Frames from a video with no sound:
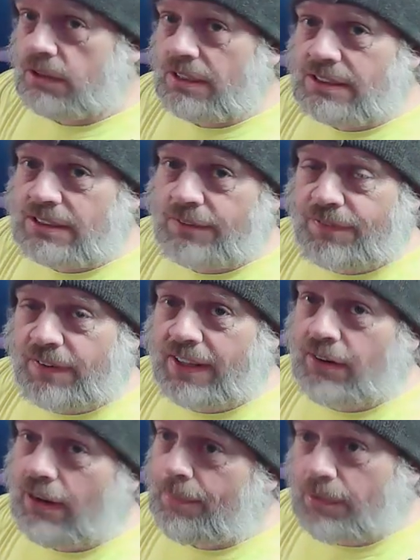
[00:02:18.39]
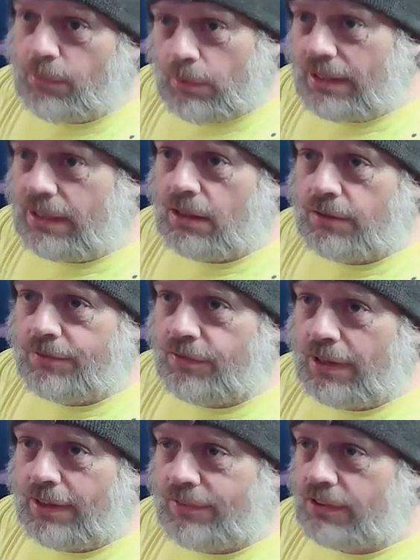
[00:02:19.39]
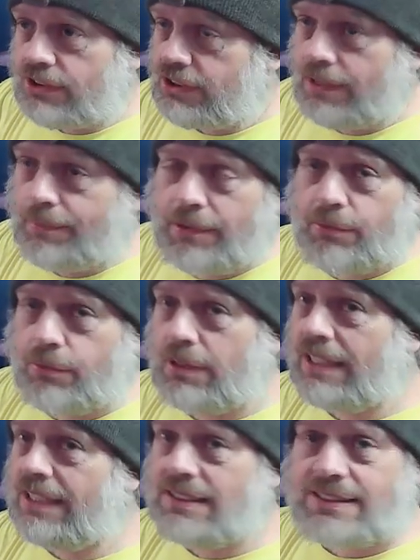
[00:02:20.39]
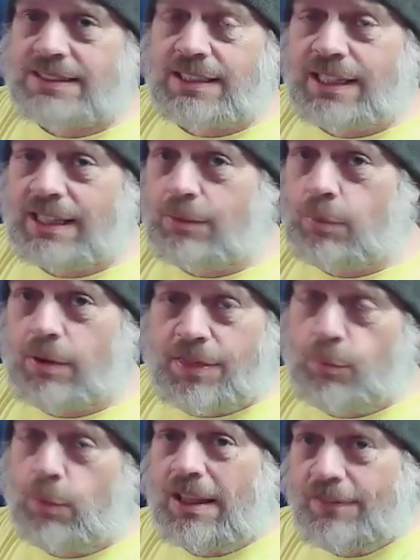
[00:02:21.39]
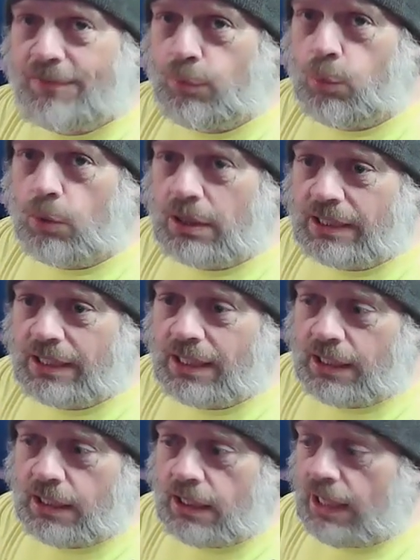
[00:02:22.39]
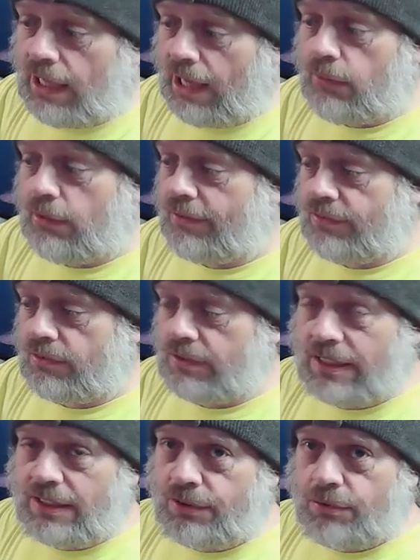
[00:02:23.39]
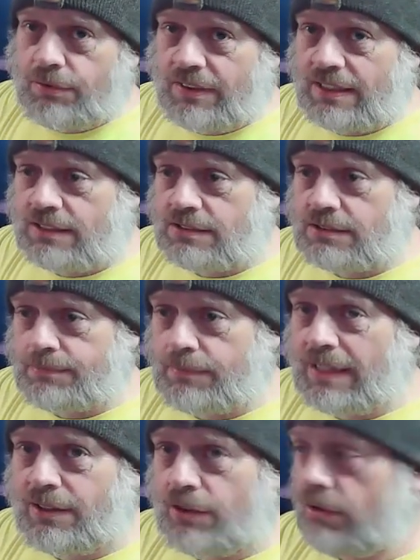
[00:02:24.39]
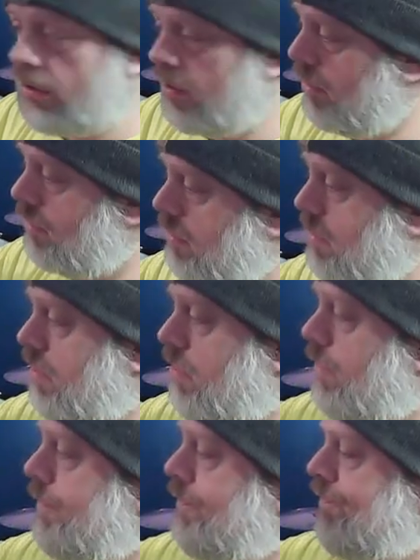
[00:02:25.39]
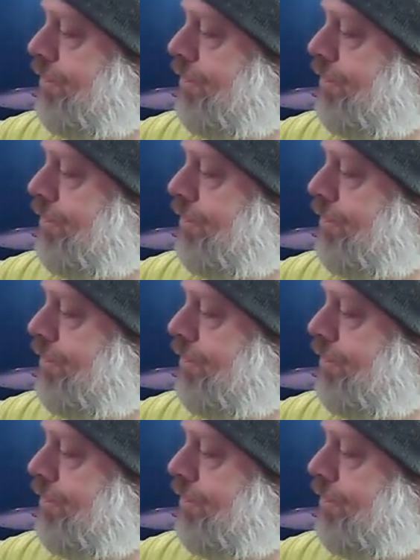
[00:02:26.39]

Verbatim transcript: this is a figure I've been waiting on forever. It should have been released with wave one. However, they do things ignorant. So